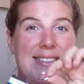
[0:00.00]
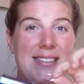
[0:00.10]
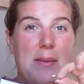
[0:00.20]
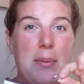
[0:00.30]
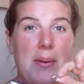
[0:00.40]

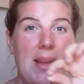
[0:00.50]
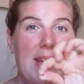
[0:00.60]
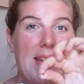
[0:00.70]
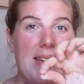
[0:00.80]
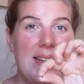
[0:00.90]

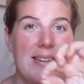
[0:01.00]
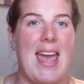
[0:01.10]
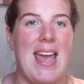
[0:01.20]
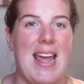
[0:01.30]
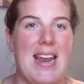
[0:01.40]
zippering
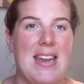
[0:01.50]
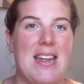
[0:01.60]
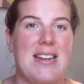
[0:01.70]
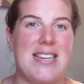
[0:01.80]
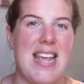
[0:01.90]
and
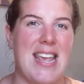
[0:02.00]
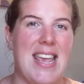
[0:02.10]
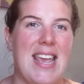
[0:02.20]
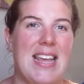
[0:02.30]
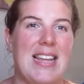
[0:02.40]

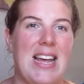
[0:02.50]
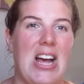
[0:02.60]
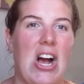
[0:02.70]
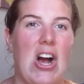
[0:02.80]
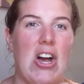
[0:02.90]
taking
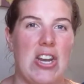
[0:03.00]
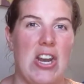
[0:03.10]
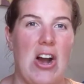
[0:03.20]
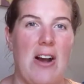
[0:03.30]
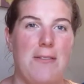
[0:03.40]
on and
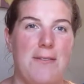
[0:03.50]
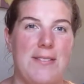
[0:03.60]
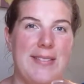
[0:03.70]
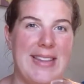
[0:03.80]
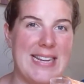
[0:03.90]
off
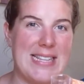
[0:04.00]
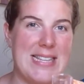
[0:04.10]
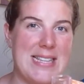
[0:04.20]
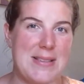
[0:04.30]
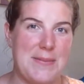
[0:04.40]

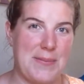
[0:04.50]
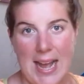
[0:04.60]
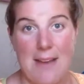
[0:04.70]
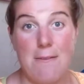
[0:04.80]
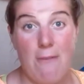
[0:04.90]
lids.
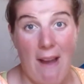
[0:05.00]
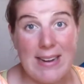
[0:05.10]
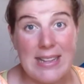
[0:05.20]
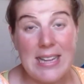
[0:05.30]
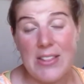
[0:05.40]
And
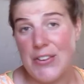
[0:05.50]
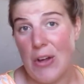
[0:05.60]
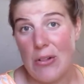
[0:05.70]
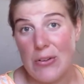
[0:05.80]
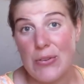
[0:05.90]
finally, the
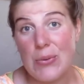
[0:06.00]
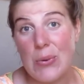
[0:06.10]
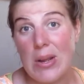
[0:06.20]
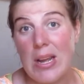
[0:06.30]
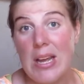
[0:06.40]
dollar
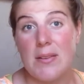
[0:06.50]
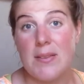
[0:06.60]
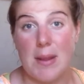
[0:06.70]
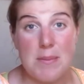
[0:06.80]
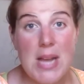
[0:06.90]
store
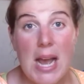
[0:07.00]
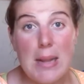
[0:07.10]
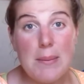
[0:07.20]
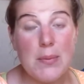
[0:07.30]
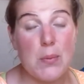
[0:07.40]

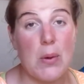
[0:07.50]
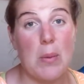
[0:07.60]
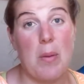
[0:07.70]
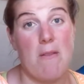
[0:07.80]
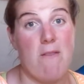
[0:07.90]
sometimes
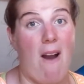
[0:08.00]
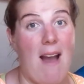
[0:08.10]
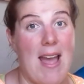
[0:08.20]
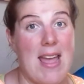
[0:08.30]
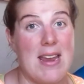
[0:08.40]
will
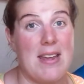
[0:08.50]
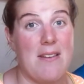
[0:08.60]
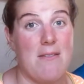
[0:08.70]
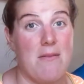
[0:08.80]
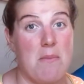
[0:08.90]
provide
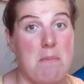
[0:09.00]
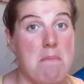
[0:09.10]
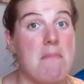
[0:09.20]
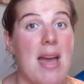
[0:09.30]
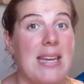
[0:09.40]

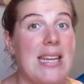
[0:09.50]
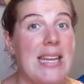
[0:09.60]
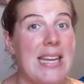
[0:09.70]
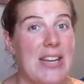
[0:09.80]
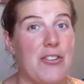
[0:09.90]

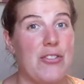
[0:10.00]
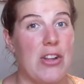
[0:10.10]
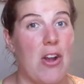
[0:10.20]
many interesting